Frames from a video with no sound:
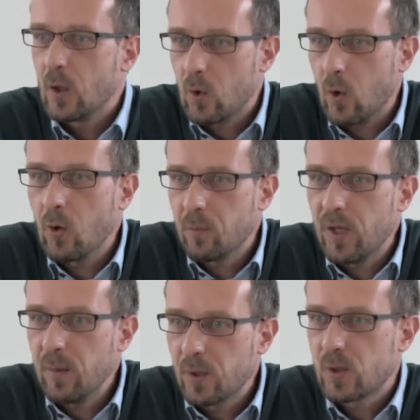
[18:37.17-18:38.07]
call
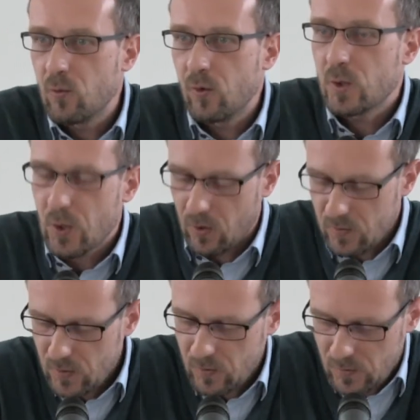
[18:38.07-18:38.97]
people to
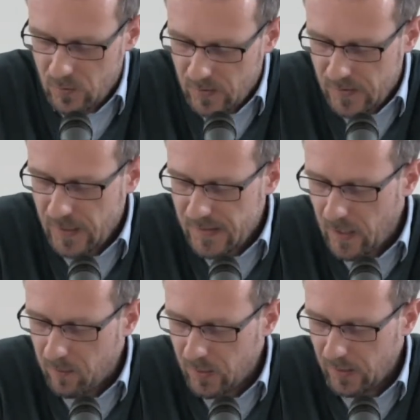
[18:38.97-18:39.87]
return to this
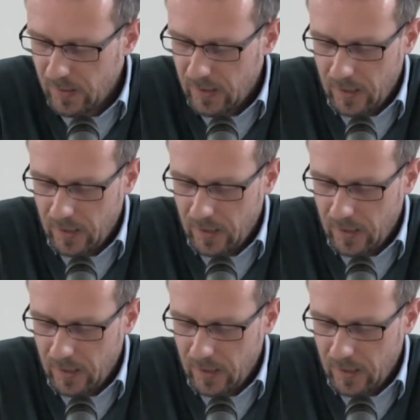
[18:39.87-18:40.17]
example,